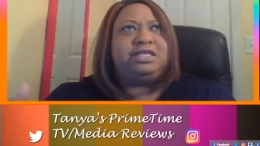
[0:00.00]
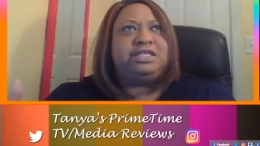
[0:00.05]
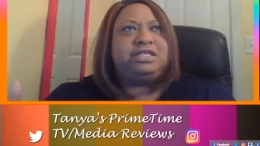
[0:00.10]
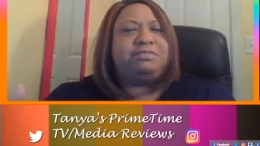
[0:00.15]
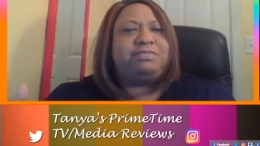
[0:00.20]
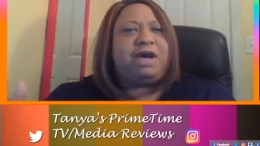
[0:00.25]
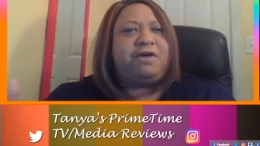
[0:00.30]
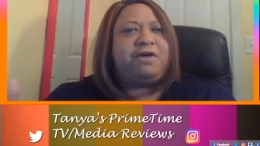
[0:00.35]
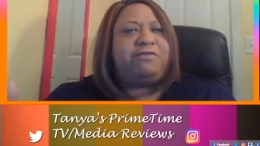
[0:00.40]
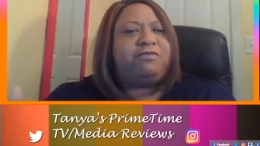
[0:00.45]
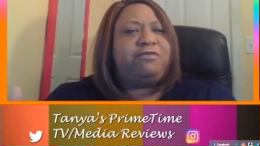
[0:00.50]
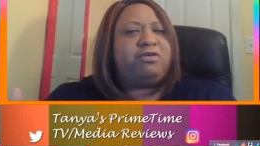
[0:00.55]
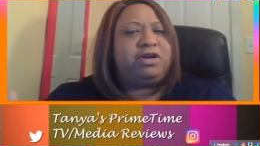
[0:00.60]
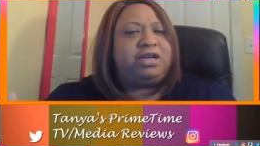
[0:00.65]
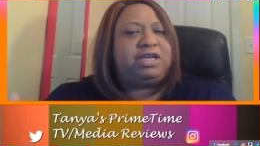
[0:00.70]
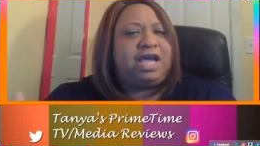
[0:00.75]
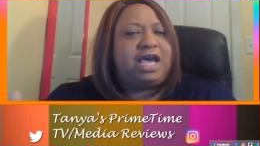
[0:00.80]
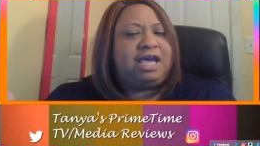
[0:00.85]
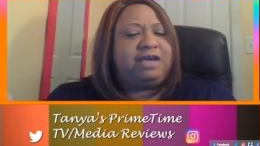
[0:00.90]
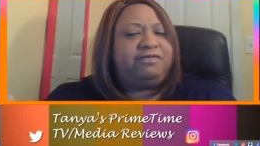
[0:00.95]
He's about
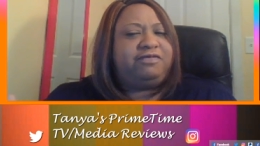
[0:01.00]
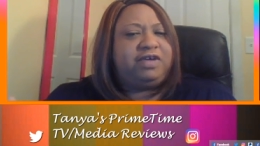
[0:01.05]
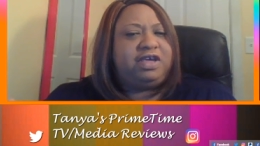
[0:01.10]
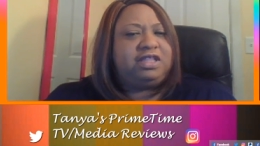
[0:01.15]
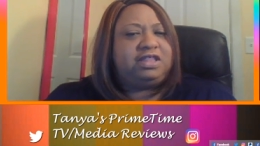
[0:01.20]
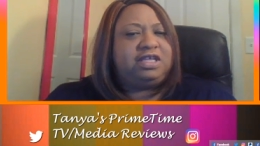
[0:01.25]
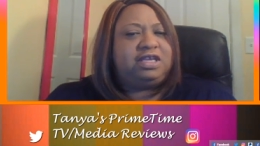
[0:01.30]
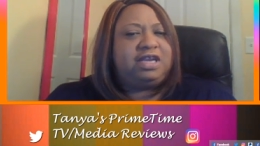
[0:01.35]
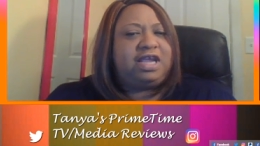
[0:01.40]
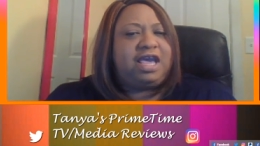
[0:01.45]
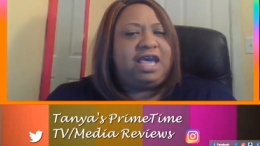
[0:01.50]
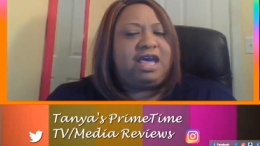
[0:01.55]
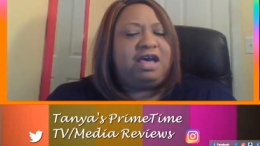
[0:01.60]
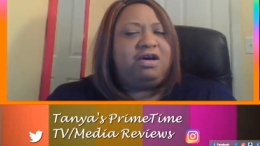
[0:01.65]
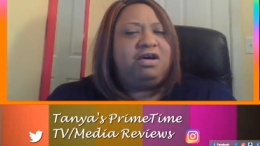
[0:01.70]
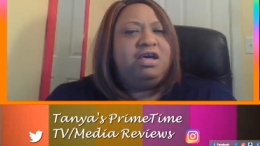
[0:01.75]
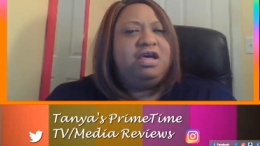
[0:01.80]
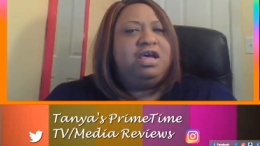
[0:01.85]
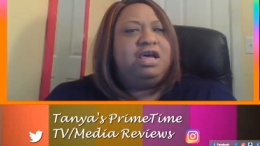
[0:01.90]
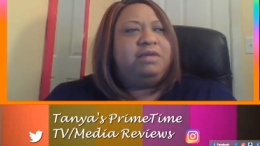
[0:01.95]
49, 50
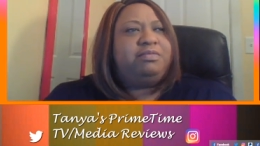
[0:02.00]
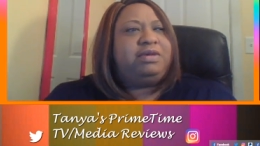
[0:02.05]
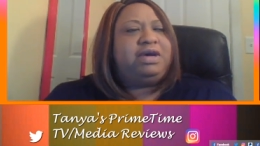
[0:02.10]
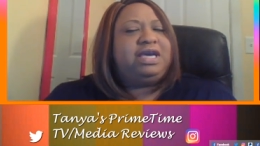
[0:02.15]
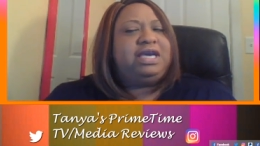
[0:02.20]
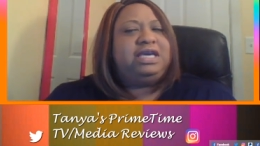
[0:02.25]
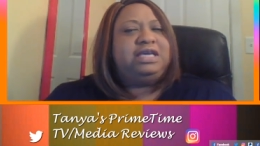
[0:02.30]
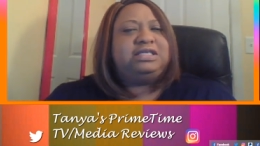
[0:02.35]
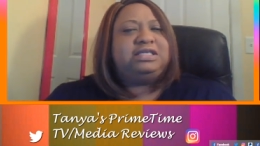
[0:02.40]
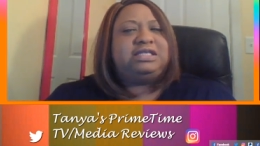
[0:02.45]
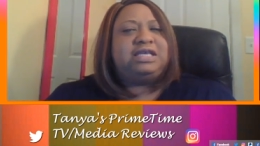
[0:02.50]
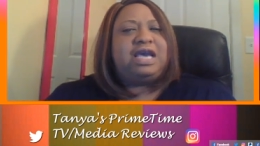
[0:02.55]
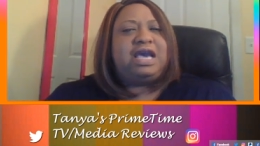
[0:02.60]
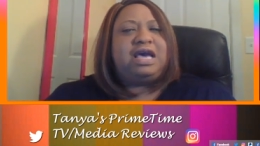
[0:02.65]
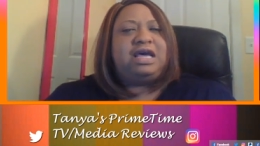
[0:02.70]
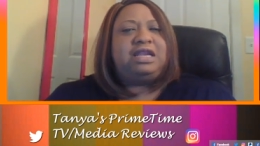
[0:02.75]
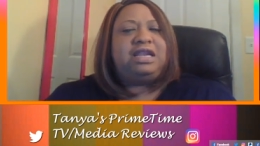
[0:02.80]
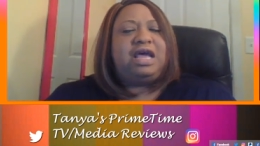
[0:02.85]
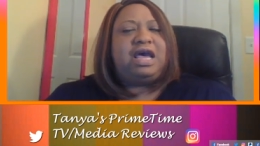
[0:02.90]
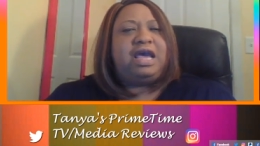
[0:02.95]
now, but he
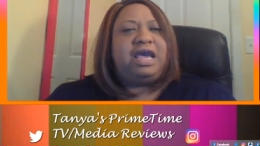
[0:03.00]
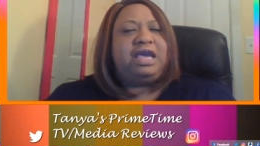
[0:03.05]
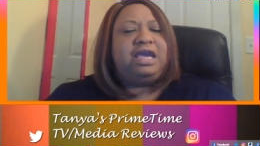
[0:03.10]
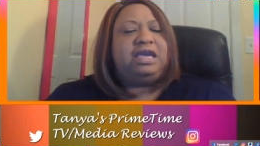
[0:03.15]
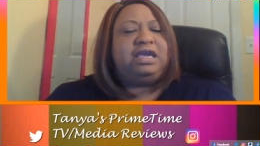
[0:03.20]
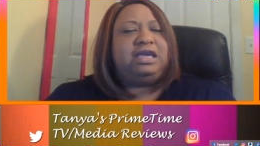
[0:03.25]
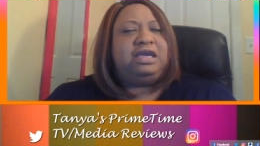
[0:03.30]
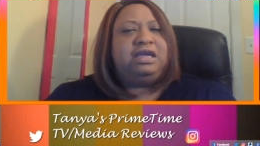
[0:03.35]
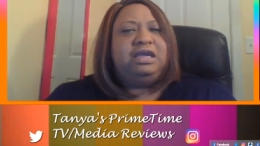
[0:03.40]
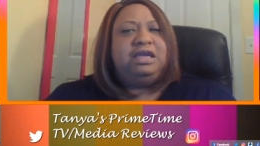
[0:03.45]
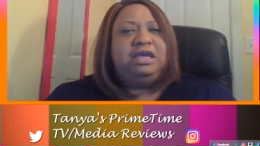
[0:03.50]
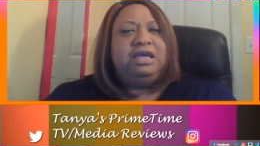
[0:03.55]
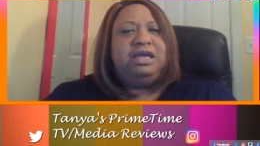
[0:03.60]
sound like